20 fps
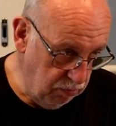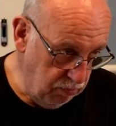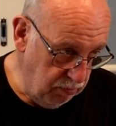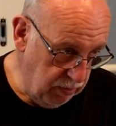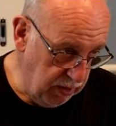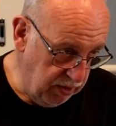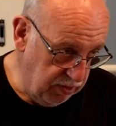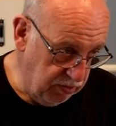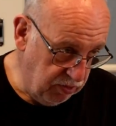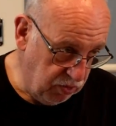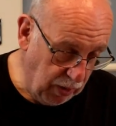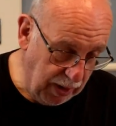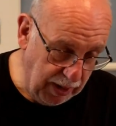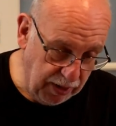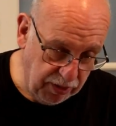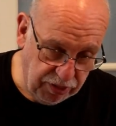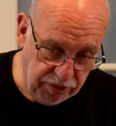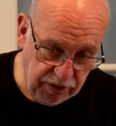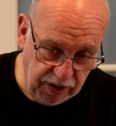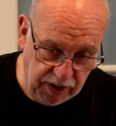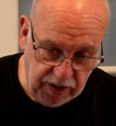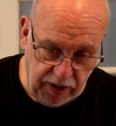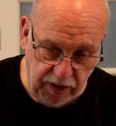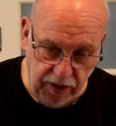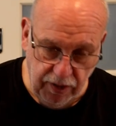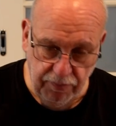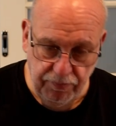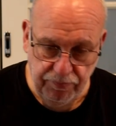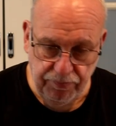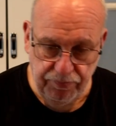is quite thick.
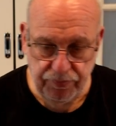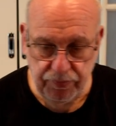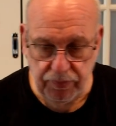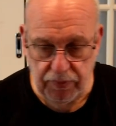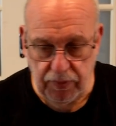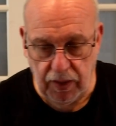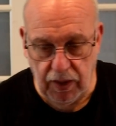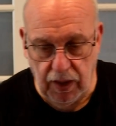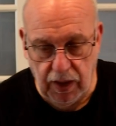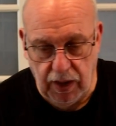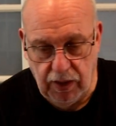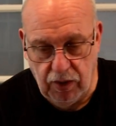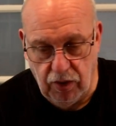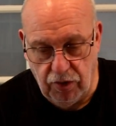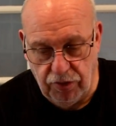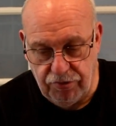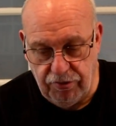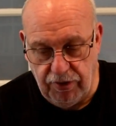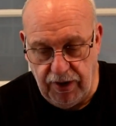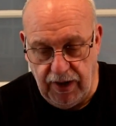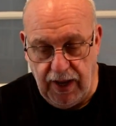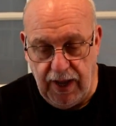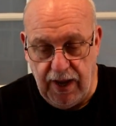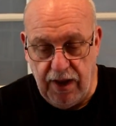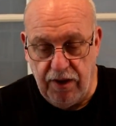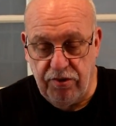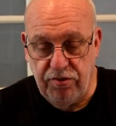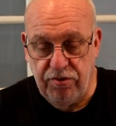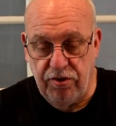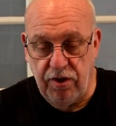I've got 3
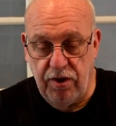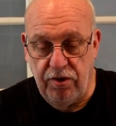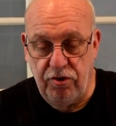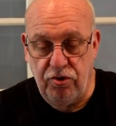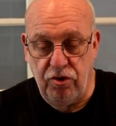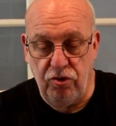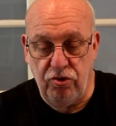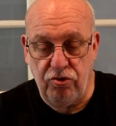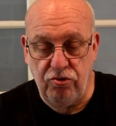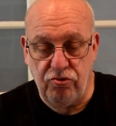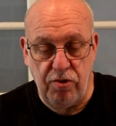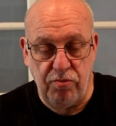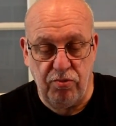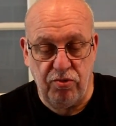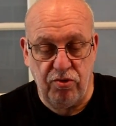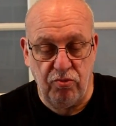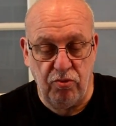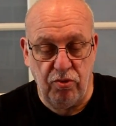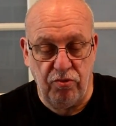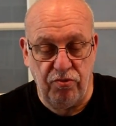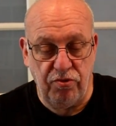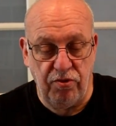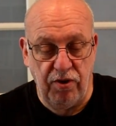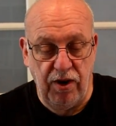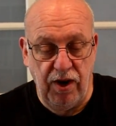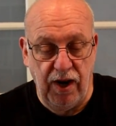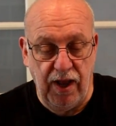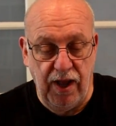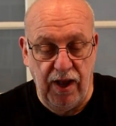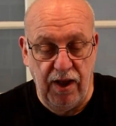layers and 2 strips with
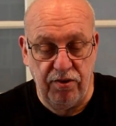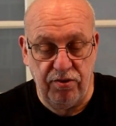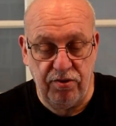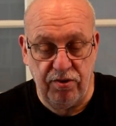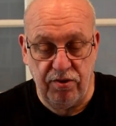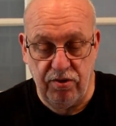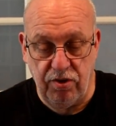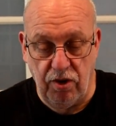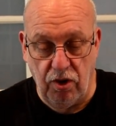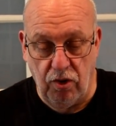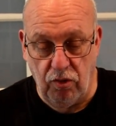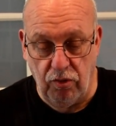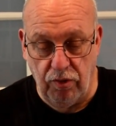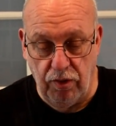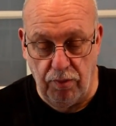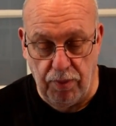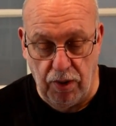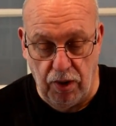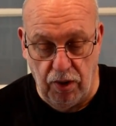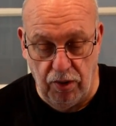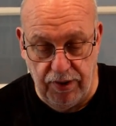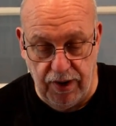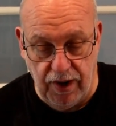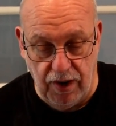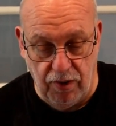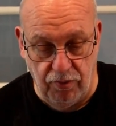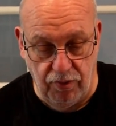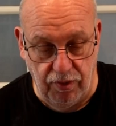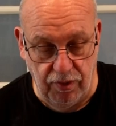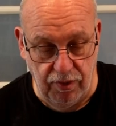3 layers to hold the board
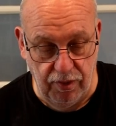down.